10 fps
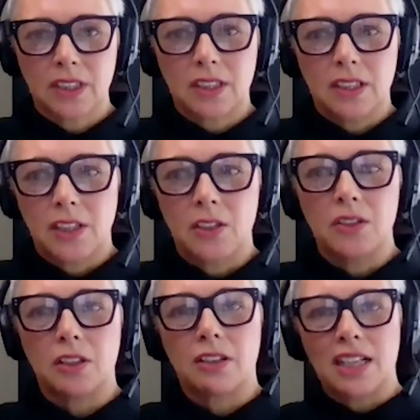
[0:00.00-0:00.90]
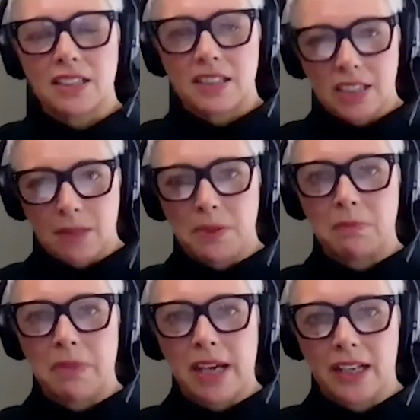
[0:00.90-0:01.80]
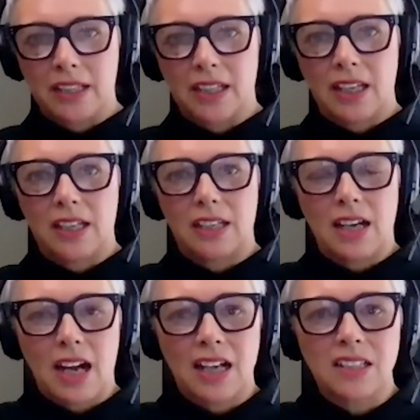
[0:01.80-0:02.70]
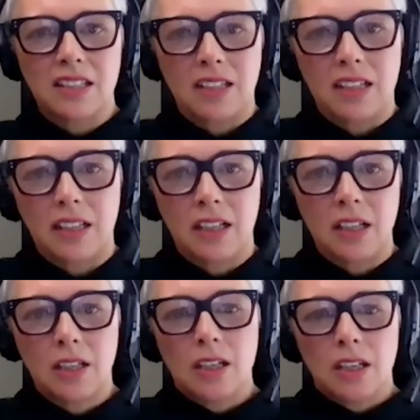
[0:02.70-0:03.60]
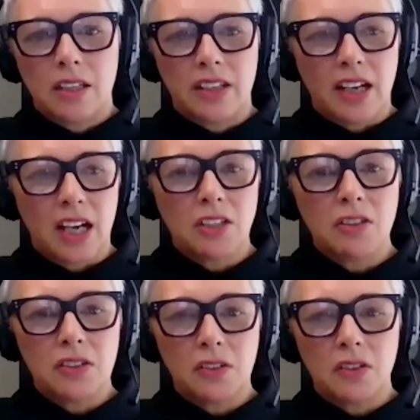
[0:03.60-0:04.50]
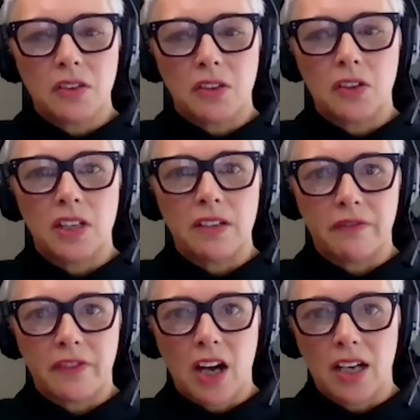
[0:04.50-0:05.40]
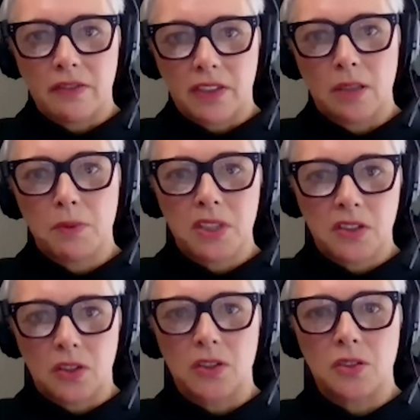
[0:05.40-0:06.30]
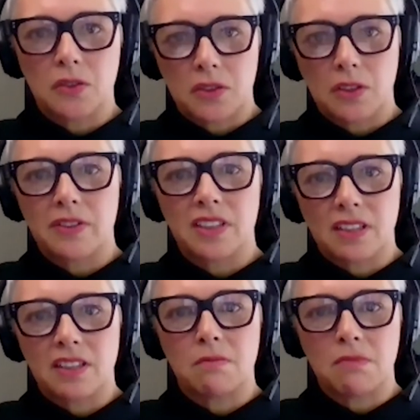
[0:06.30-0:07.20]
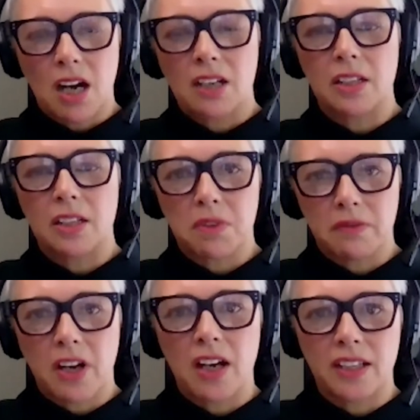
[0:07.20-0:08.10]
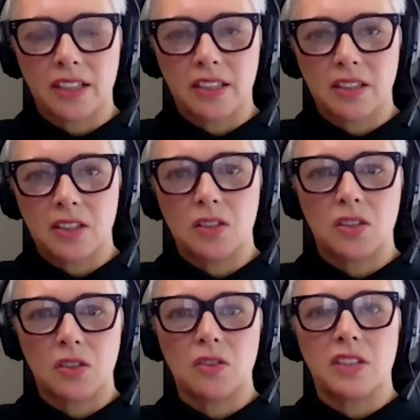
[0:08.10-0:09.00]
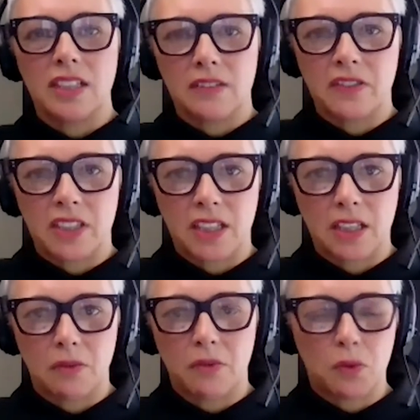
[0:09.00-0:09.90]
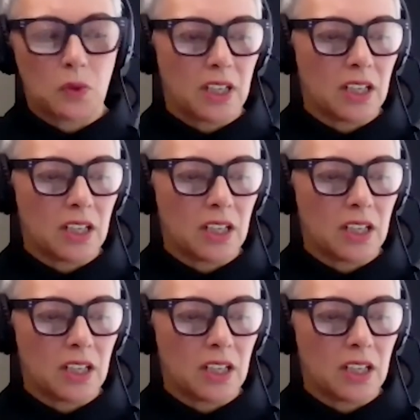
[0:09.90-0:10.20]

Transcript: You know, the Crown stepping back and asking the 135 iwi social services and Māori providers to do the lifting for